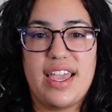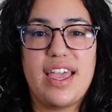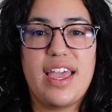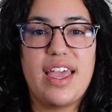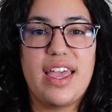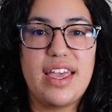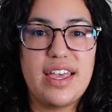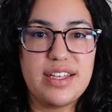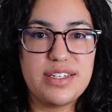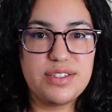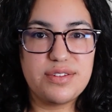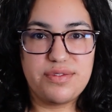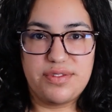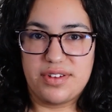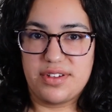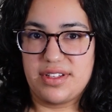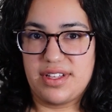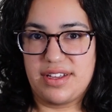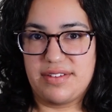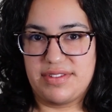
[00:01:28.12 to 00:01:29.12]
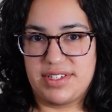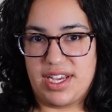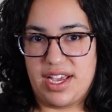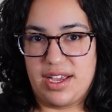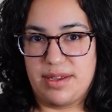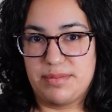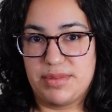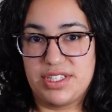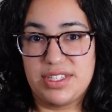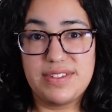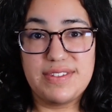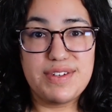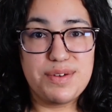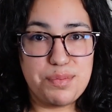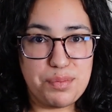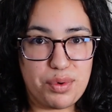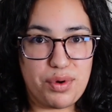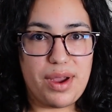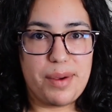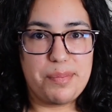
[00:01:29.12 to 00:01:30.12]
handful of times just
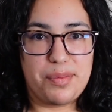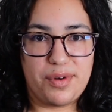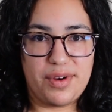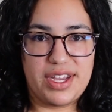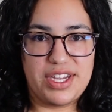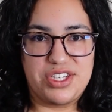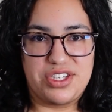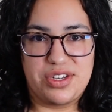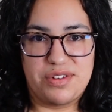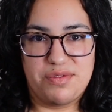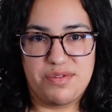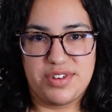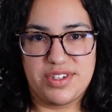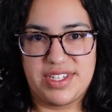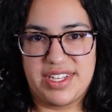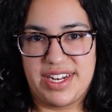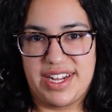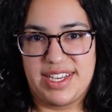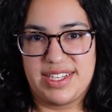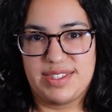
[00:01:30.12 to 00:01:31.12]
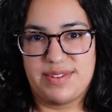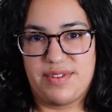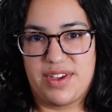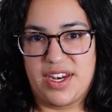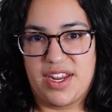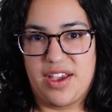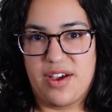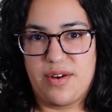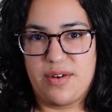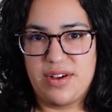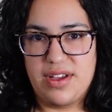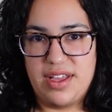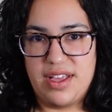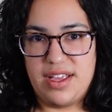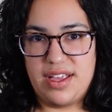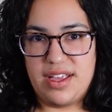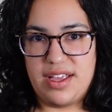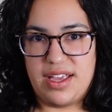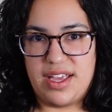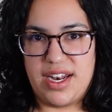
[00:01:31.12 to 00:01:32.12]
in preparation for today's video,
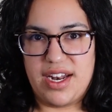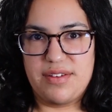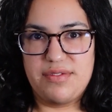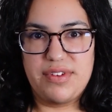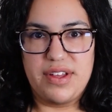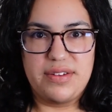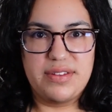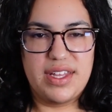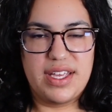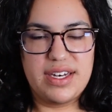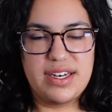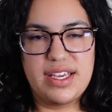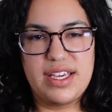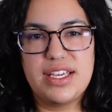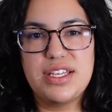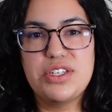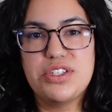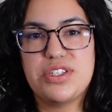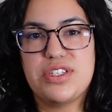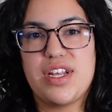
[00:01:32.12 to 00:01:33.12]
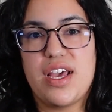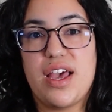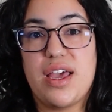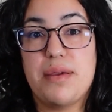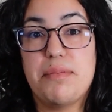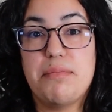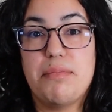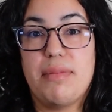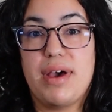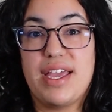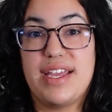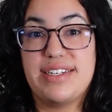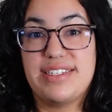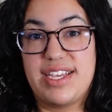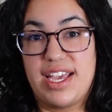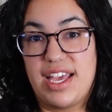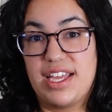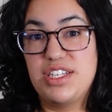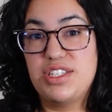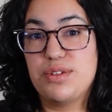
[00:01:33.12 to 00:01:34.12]
and I found that each time my
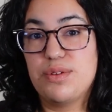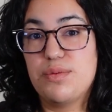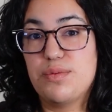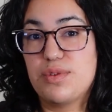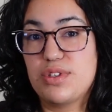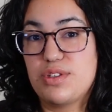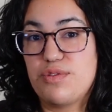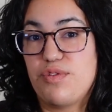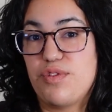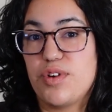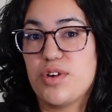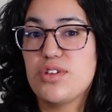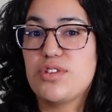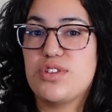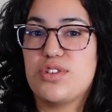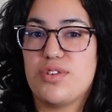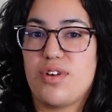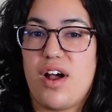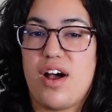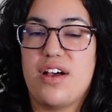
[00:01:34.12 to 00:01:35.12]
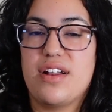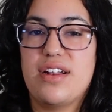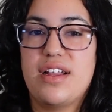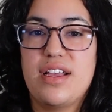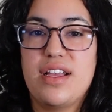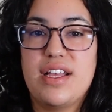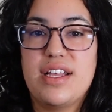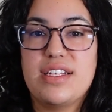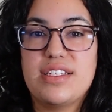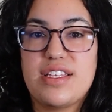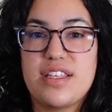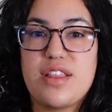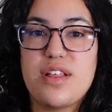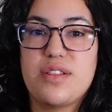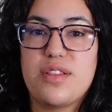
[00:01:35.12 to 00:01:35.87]
attention was first drawn to the